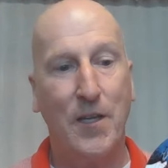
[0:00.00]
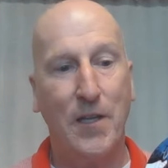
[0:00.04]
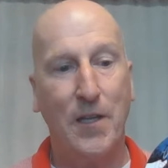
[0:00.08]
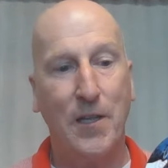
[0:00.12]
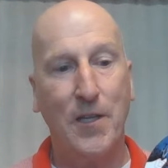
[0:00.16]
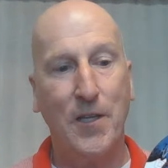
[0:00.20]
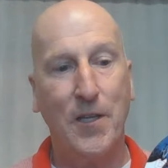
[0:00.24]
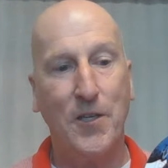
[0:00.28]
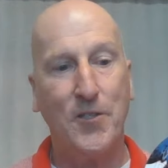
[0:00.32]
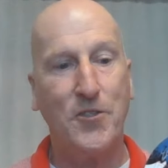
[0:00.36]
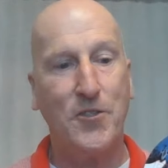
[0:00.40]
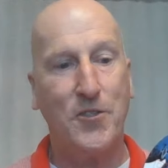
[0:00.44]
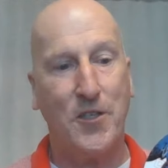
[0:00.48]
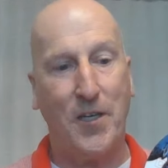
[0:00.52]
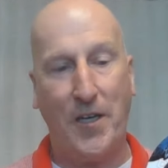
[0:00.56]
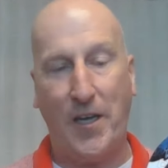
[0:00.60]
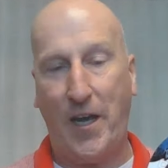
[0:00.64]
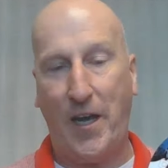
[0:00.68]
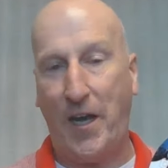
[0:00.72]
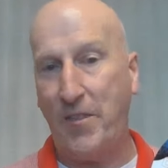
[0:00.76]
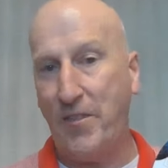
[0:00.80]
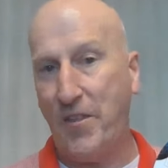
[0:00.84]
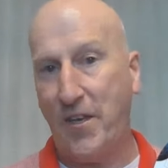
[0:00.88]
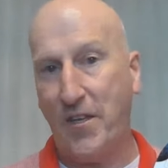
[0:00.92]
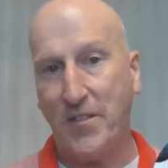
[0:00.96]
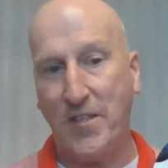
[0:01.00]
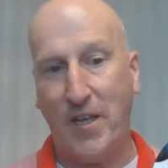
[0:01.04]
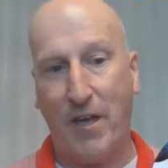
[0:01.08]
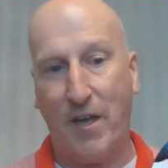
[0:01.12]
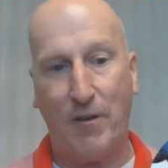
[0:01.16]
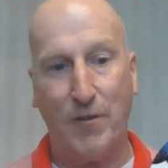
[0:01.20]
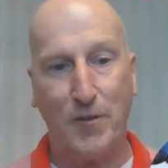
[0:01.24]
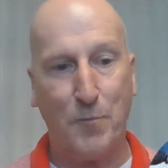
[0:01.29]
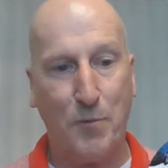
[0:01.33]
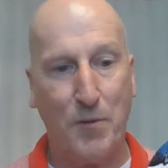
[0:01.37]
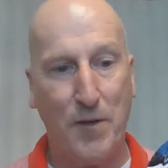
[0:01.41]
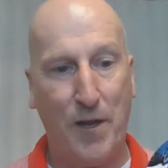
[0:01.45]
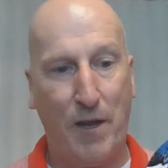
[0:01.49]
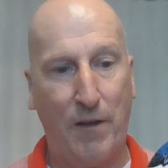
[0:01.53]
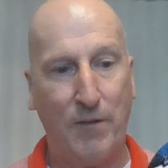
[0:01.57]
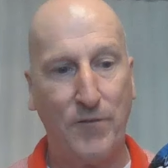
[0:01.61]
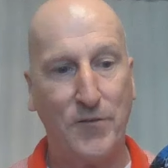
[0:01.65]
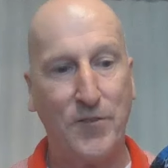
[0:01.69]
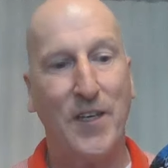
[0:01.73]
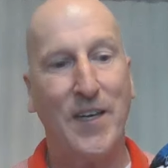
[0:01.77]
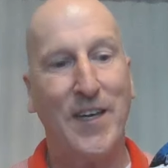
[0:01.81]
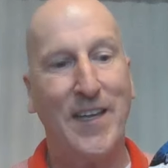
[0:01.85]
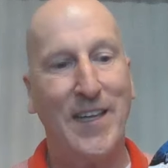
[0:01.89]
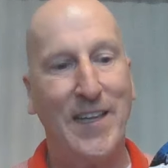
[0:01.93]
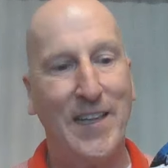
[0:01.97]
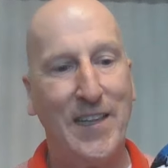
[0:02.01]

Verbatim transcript: Litchi, I think is how it's pronounced.